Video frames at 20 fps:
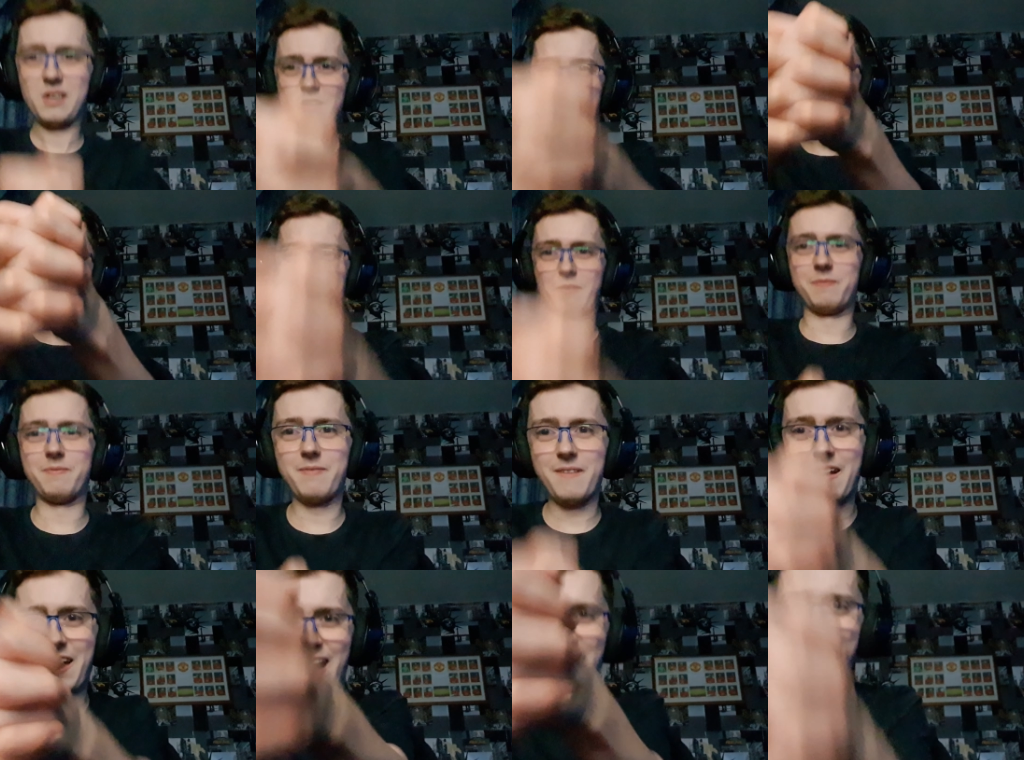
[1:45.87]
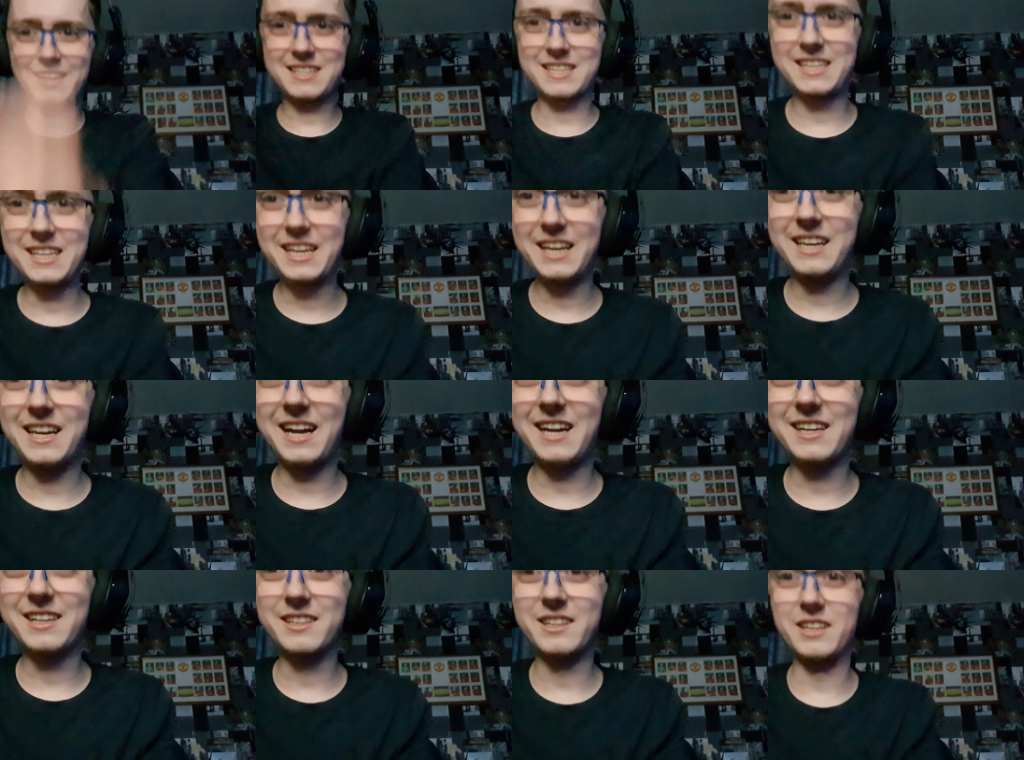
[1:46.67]
from Anthony
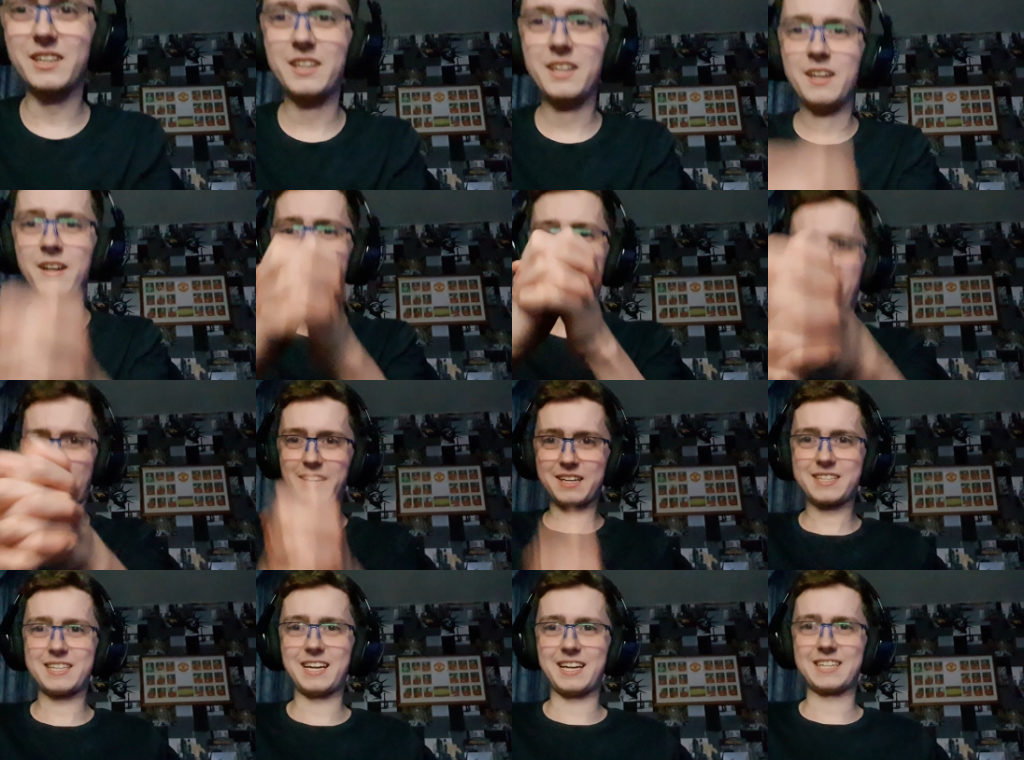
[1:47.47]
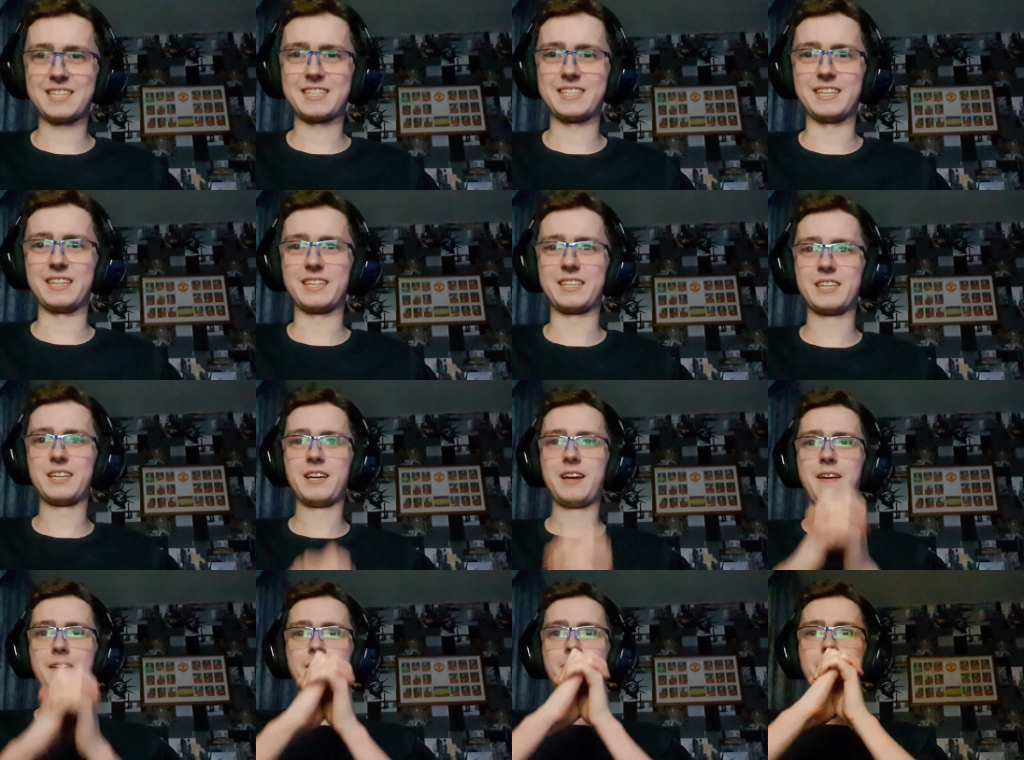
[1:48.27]
Elanga. Fantastic.
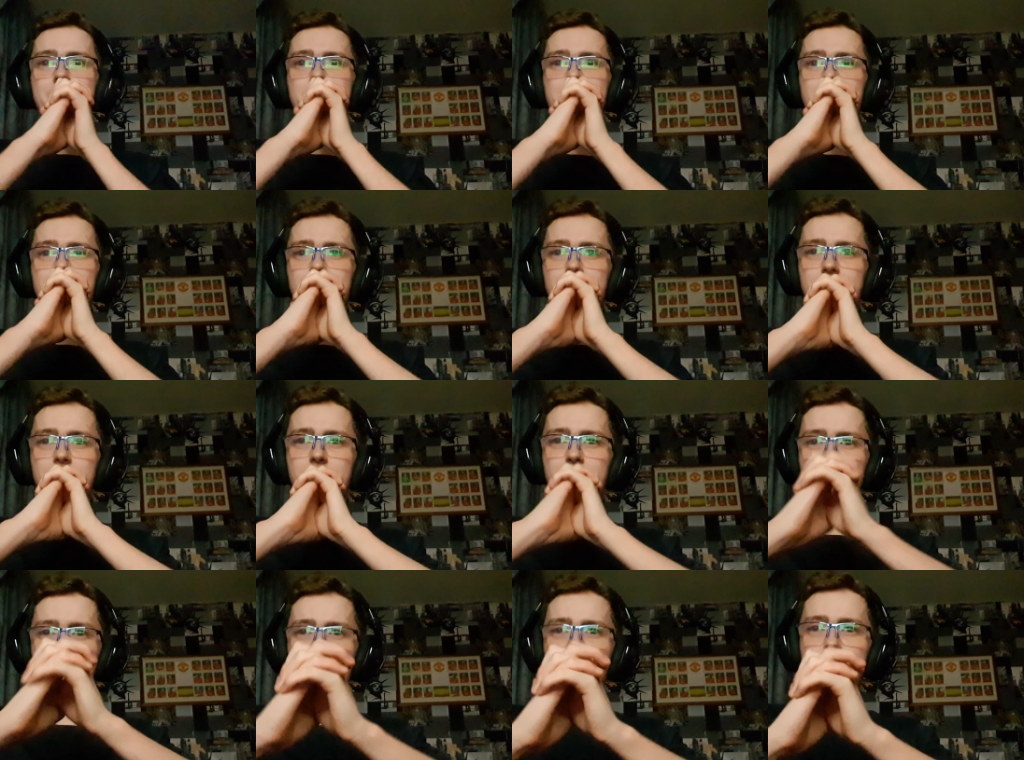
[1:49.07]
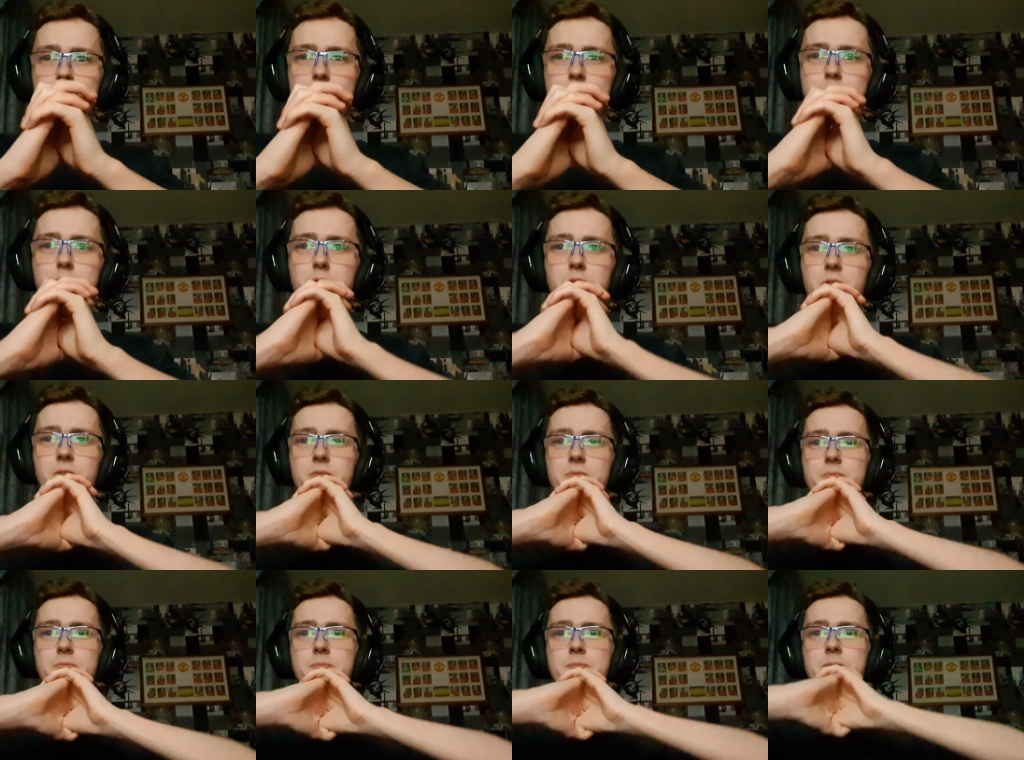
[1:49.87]
But
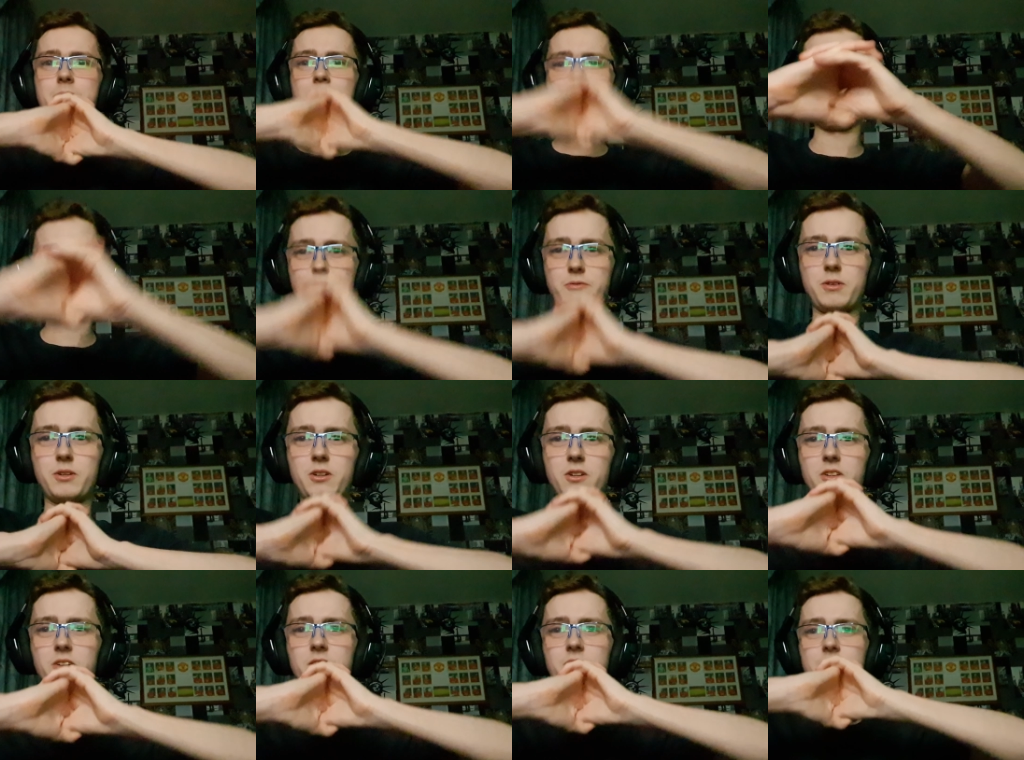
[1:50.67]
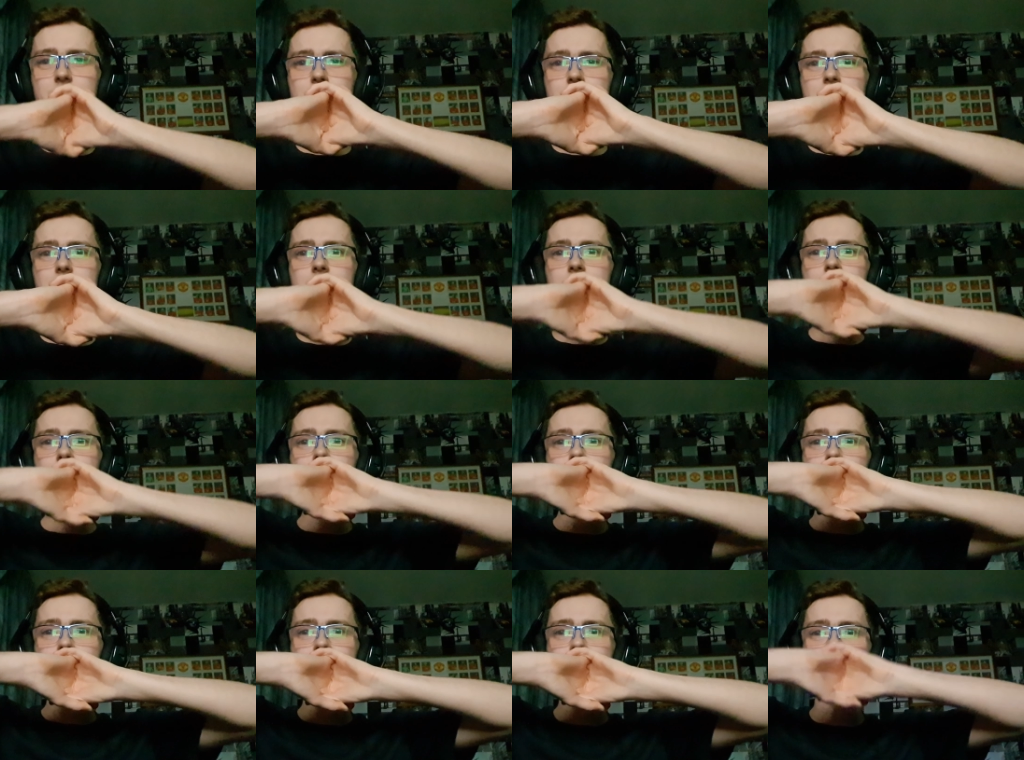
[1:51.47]
a draw
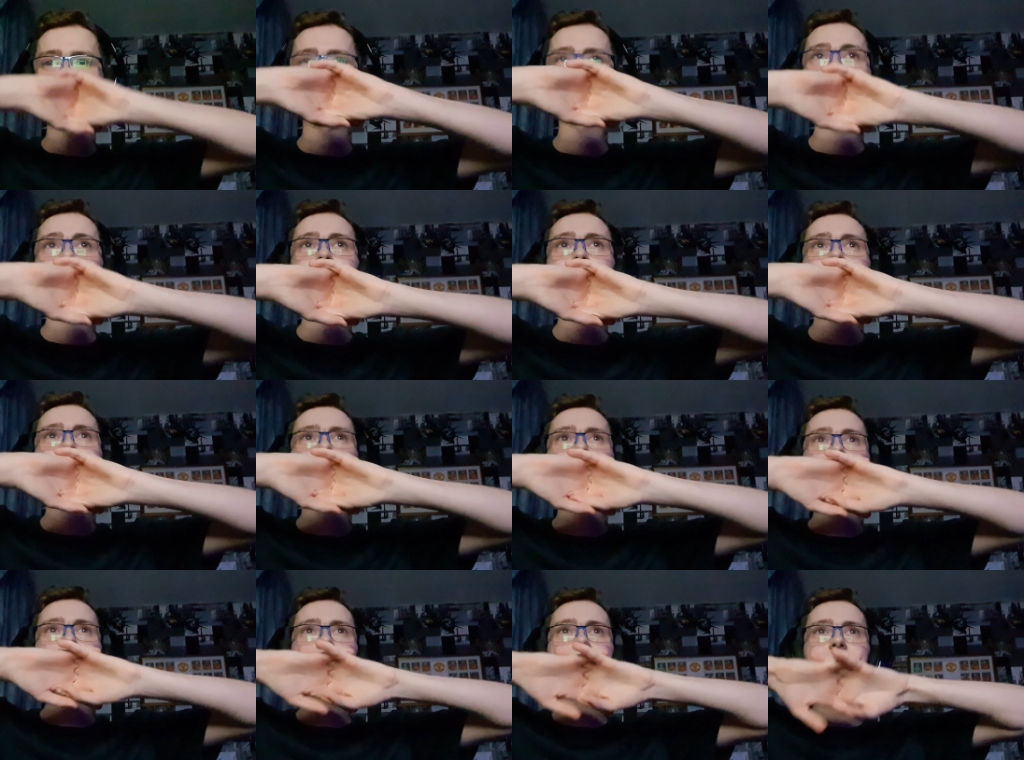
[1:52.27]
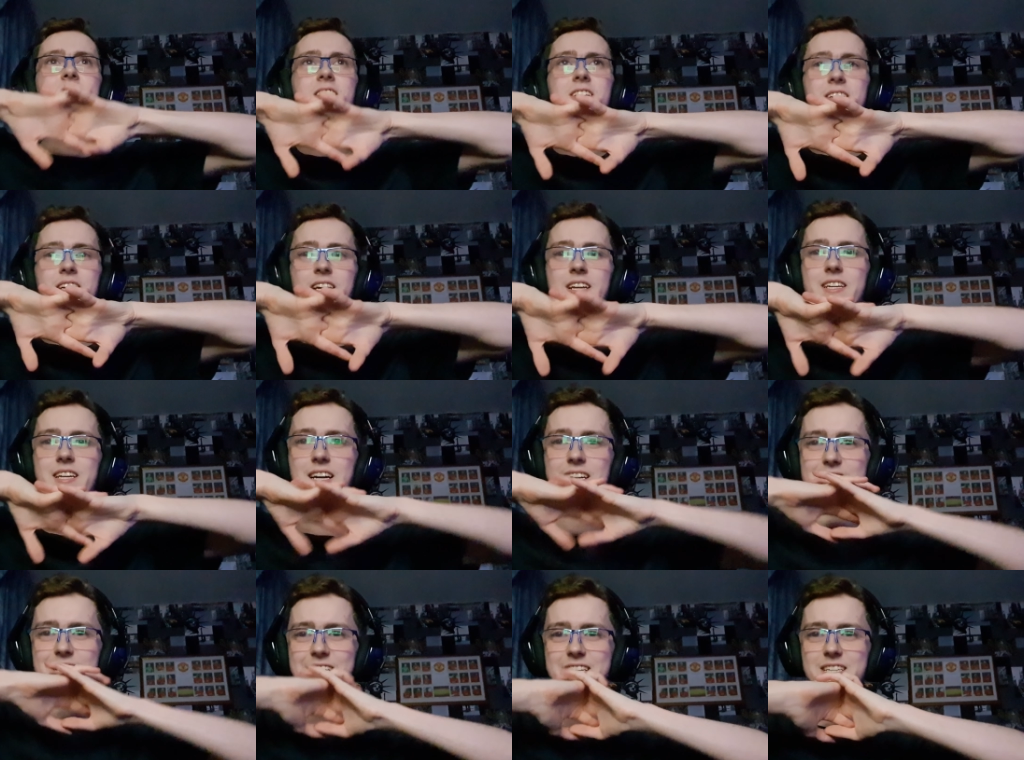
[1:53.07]
at the Evil Stadion in
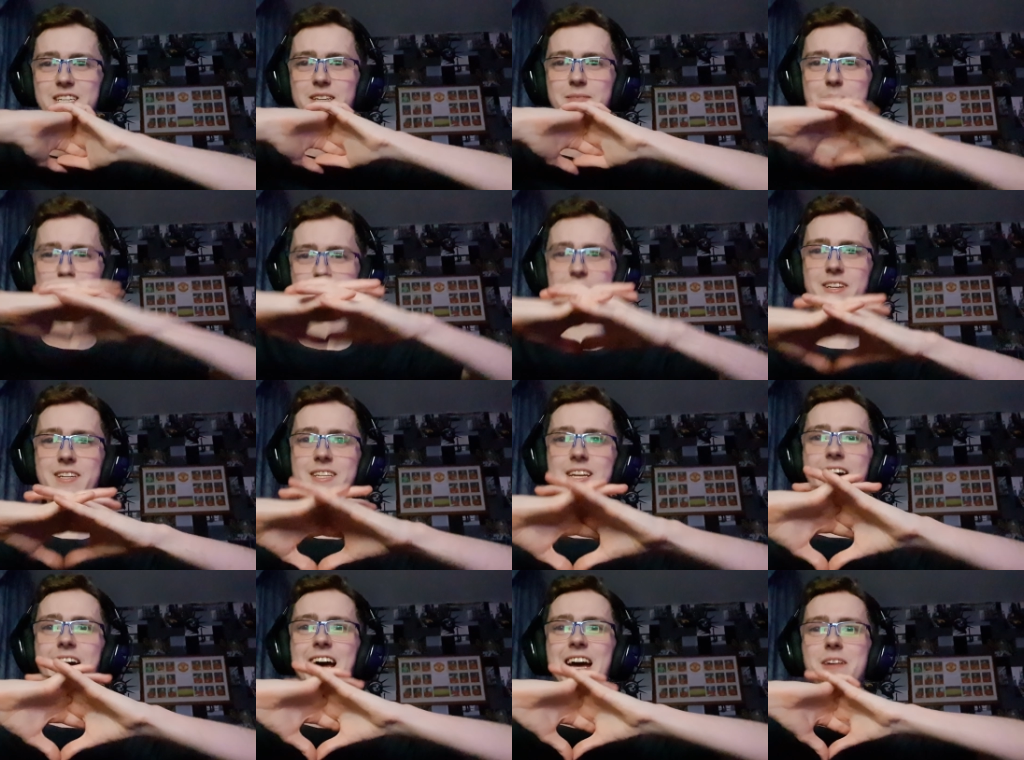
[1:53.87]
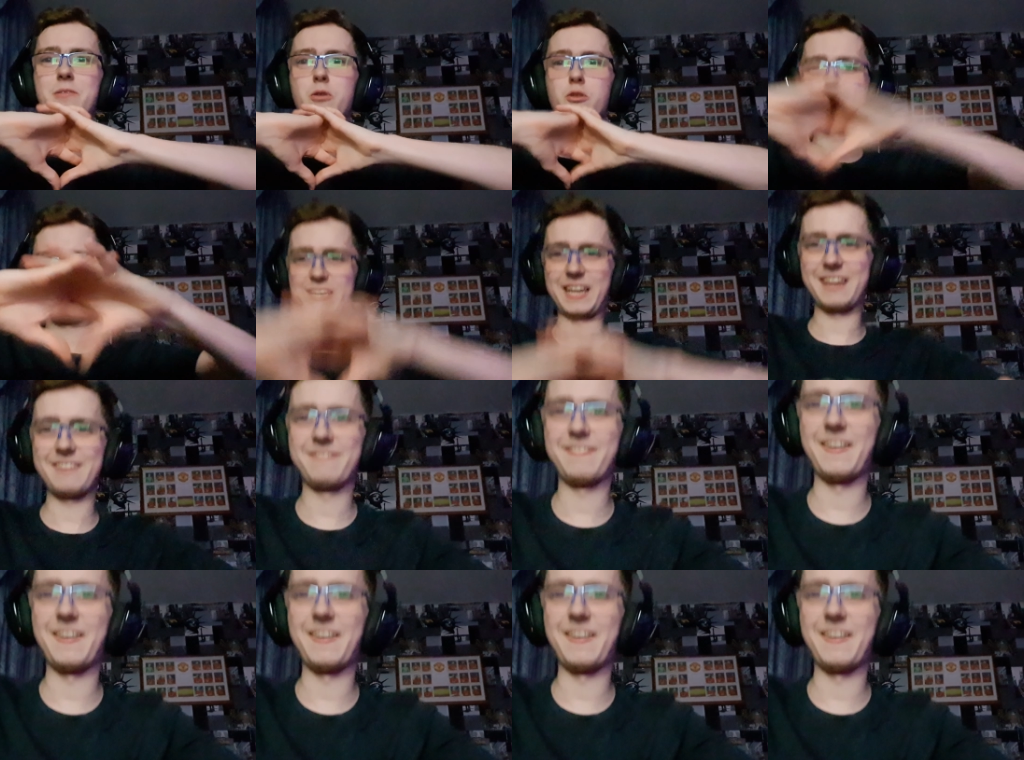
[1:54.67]
Atletico Madrid, I will take